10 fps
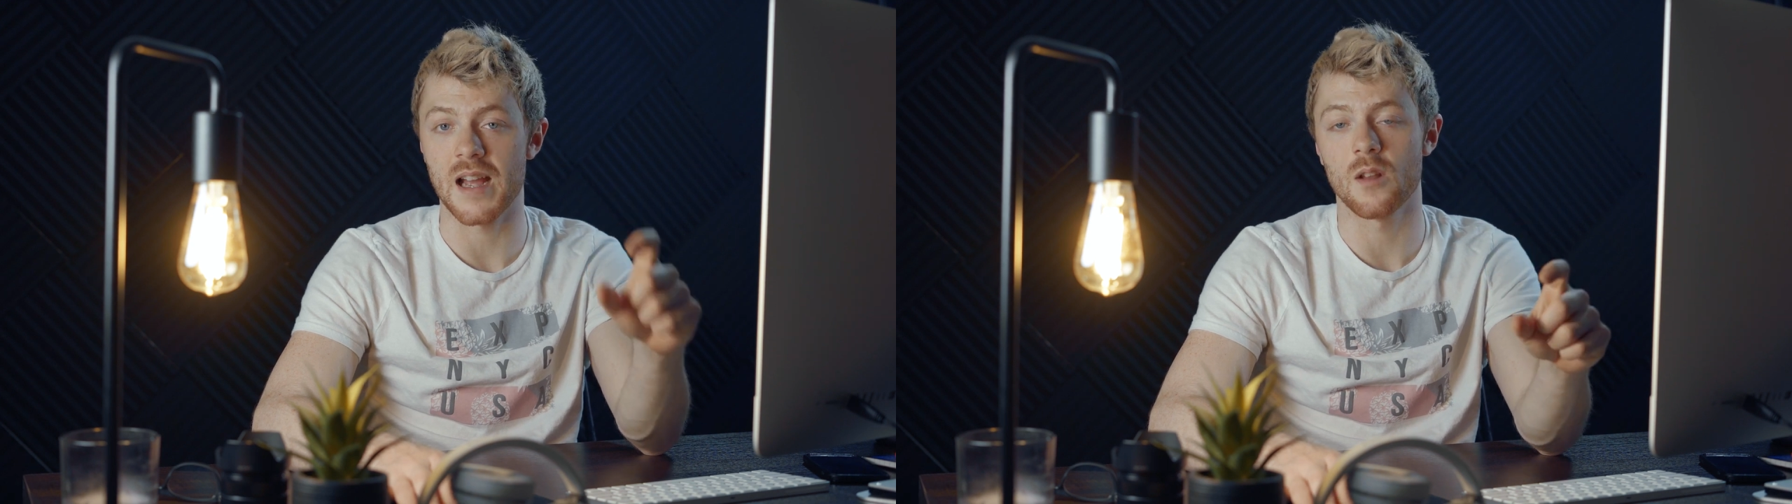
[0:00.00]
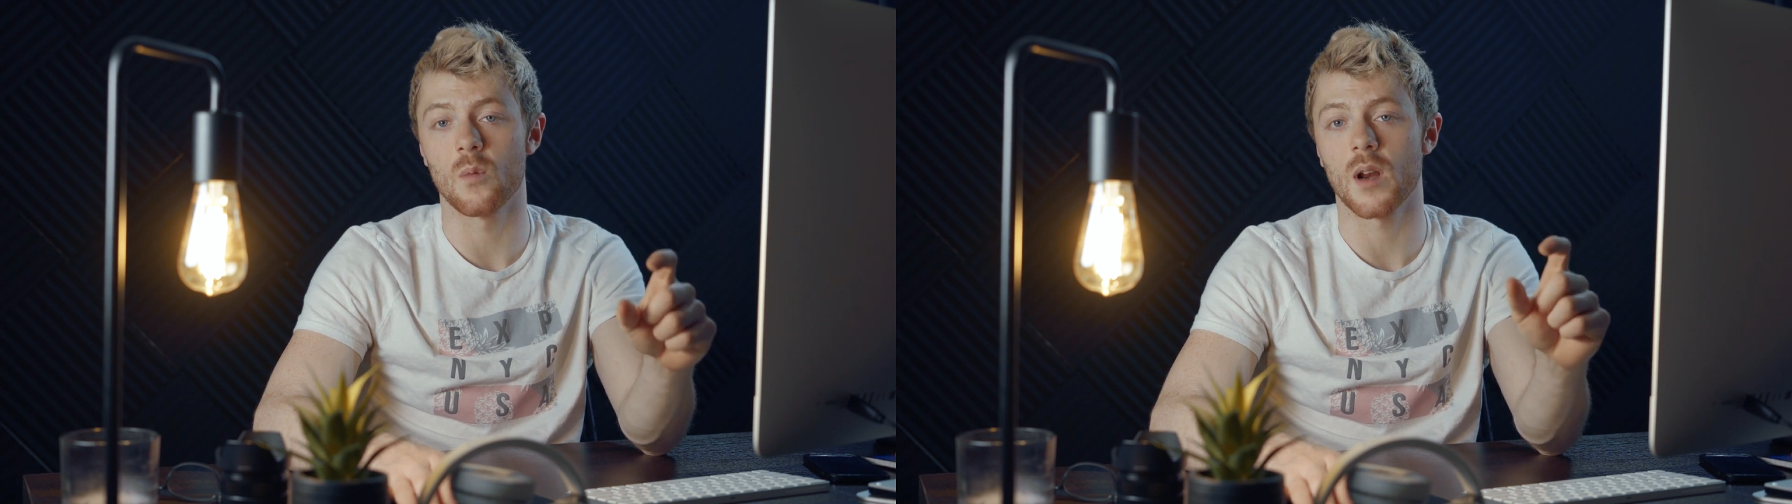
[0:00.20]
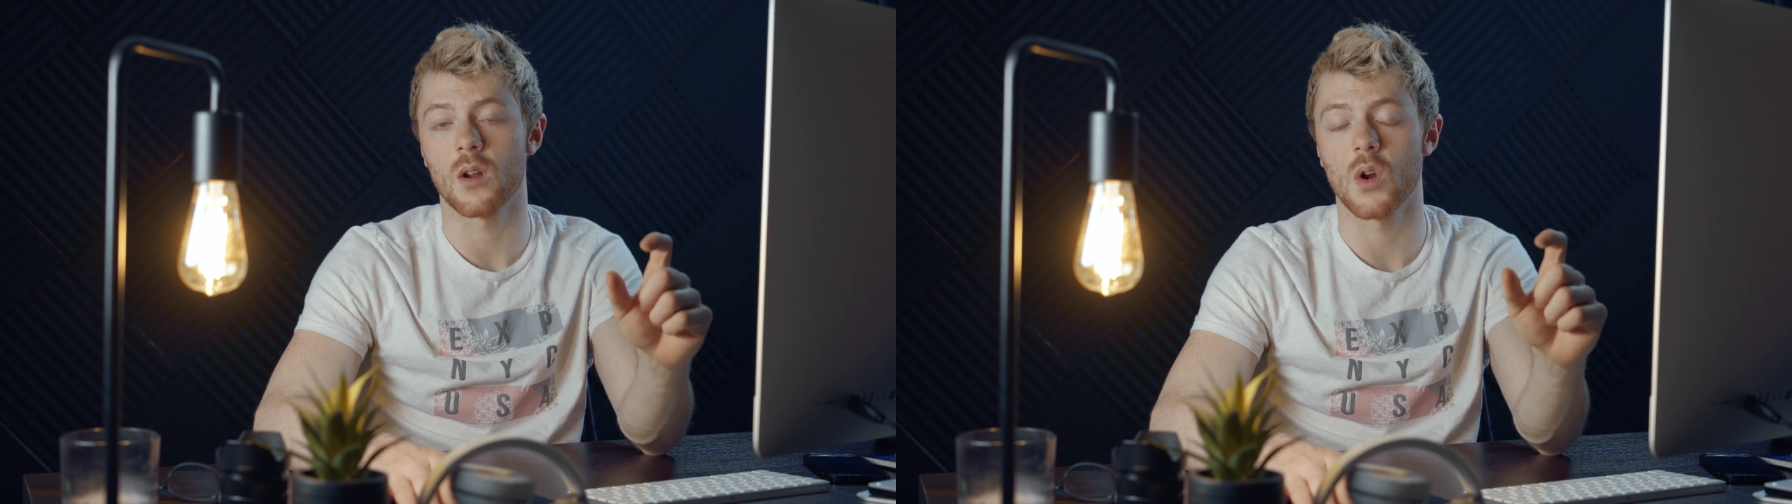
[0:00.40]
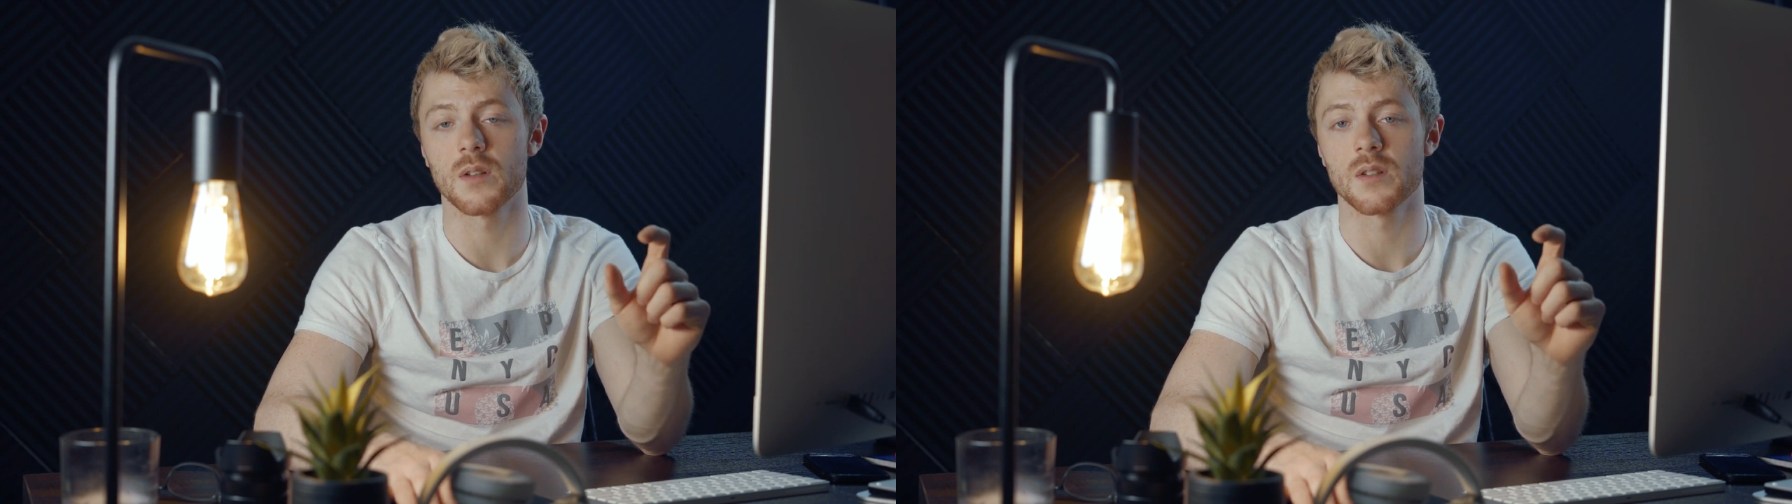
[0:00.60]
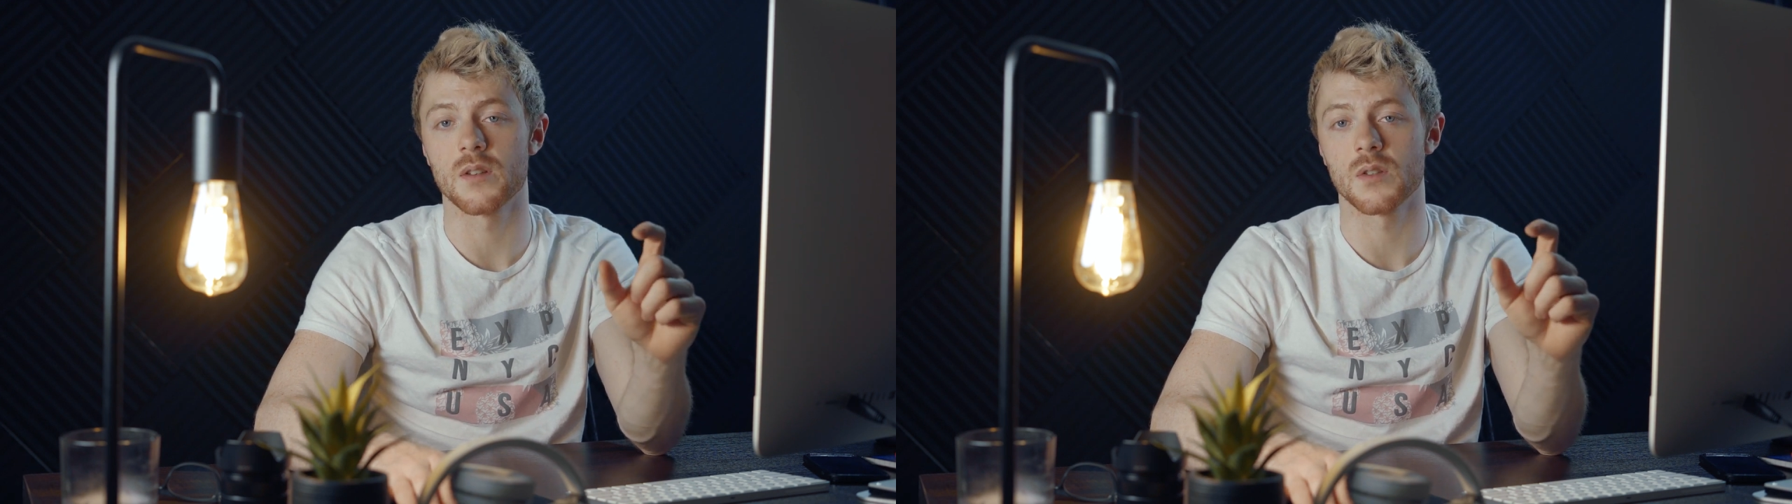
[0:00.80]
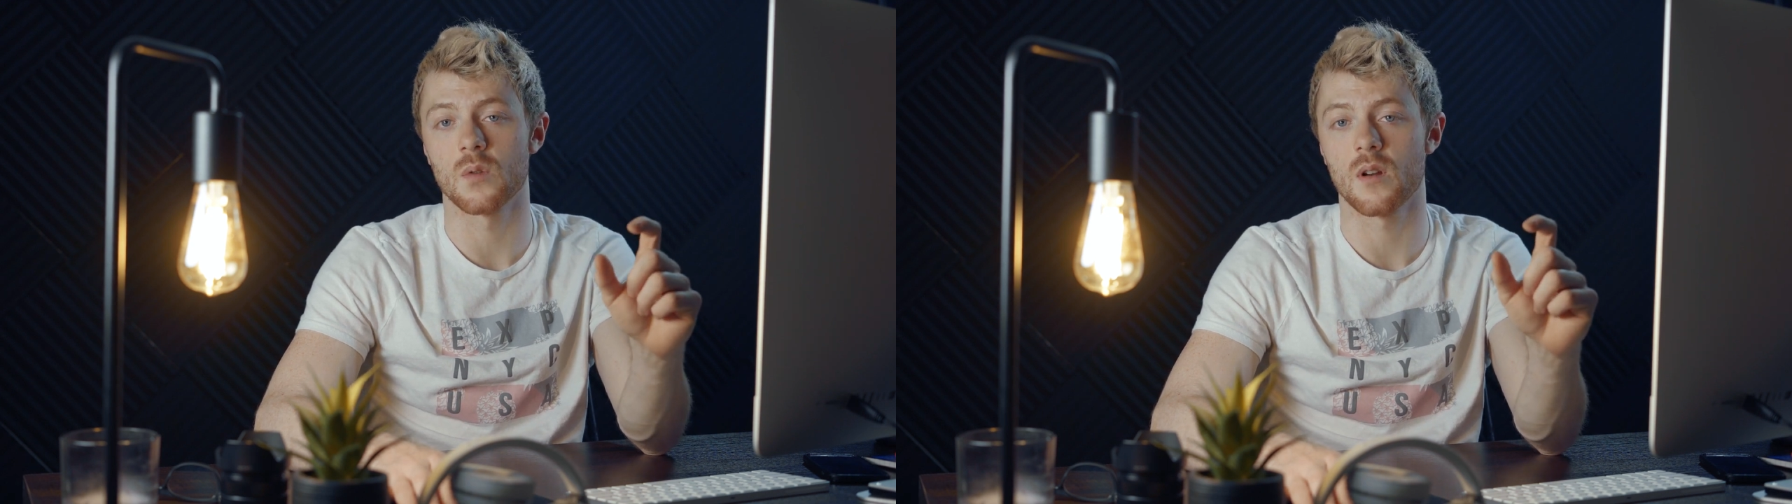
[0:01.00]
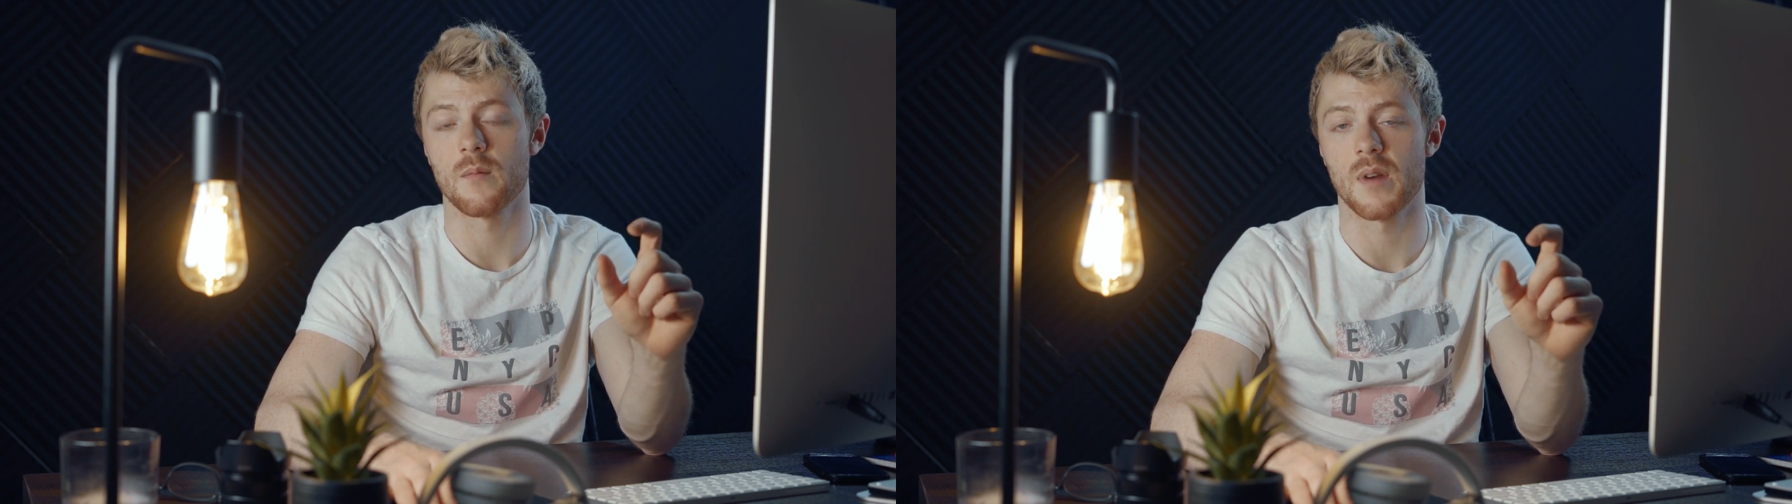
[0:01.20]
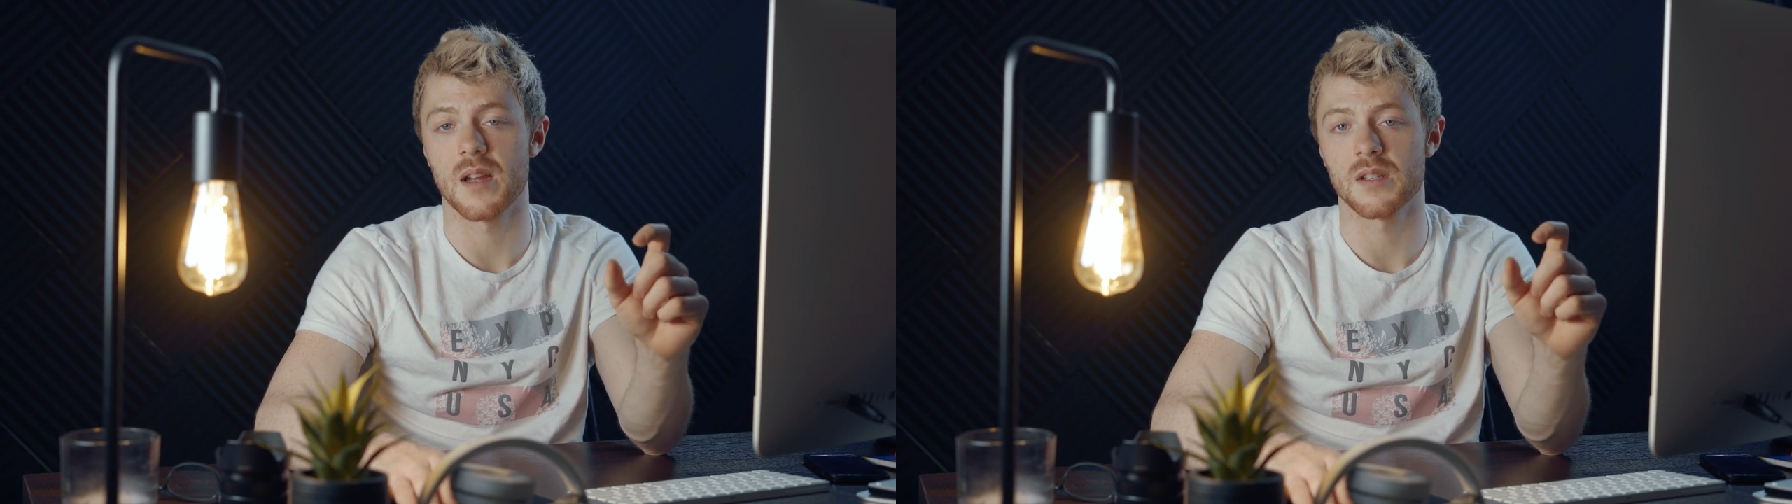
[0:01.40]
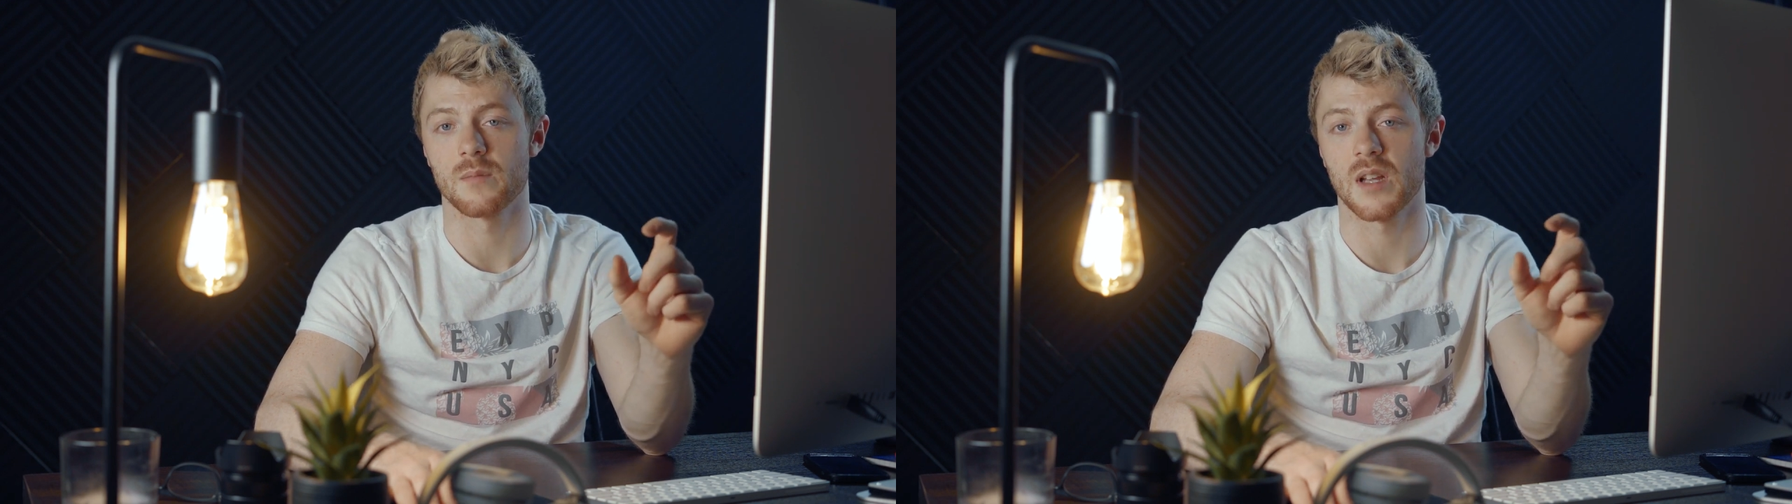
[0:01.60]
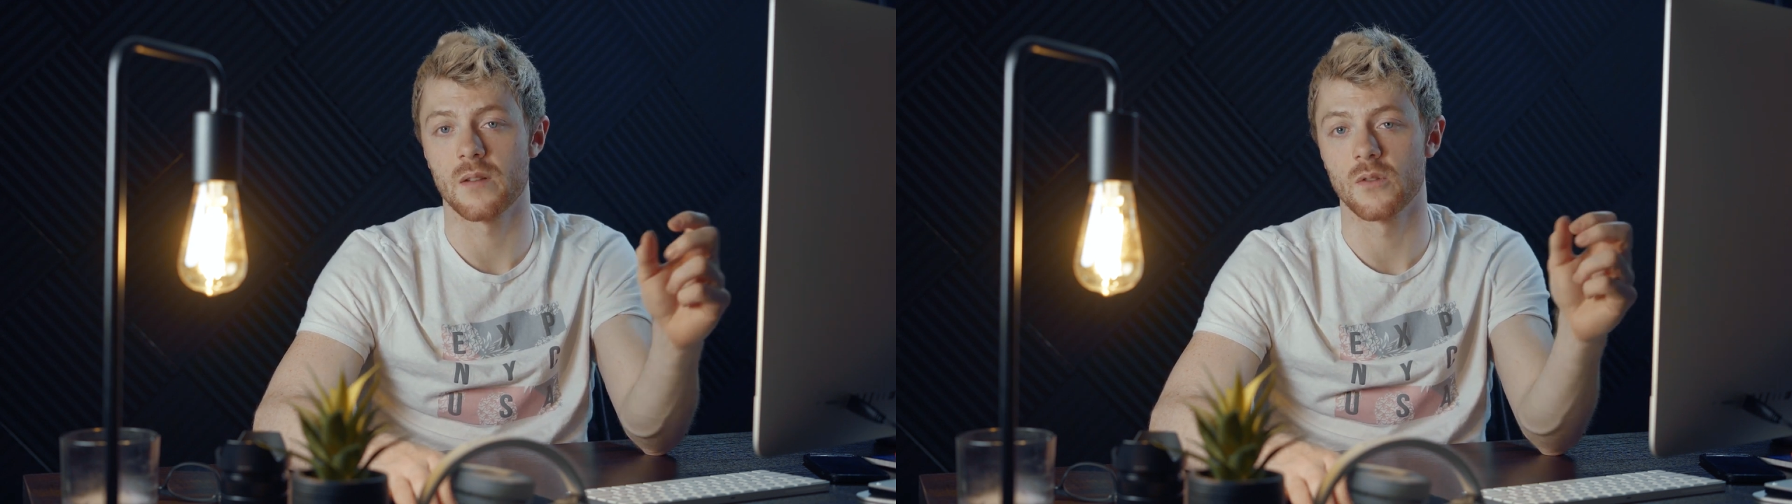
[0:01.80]
I didn't want to go out to the store and buy
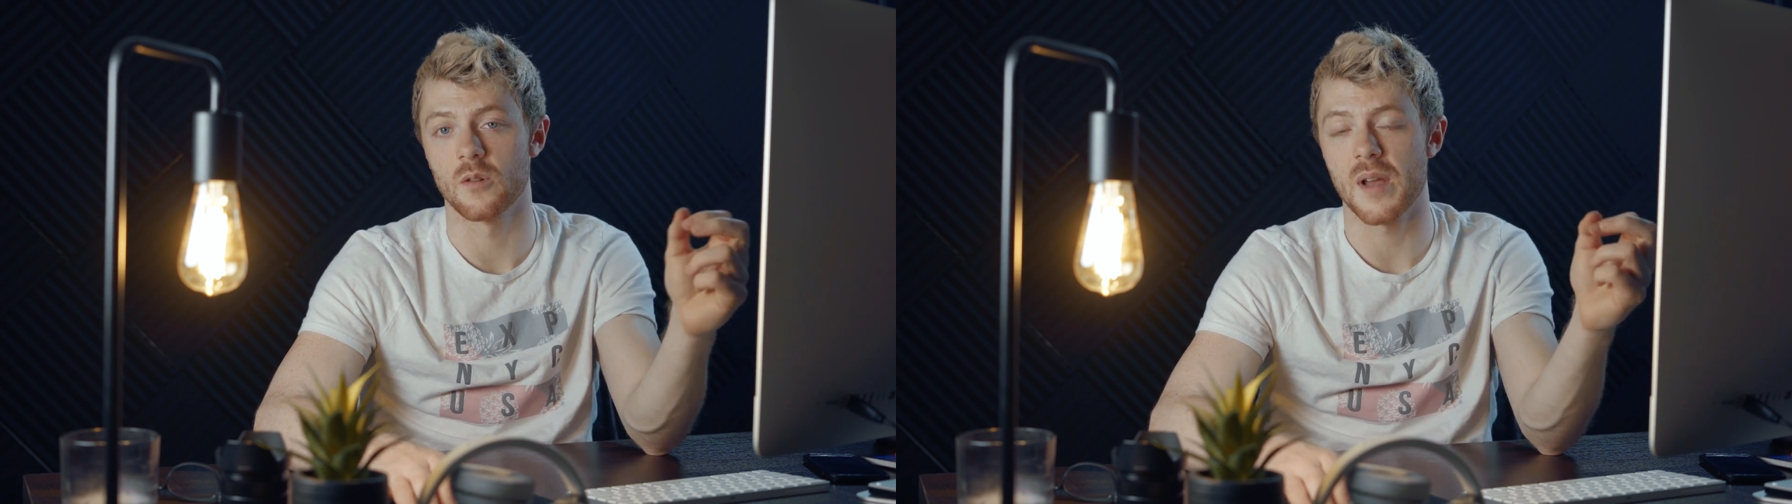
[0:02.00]
some 9-volt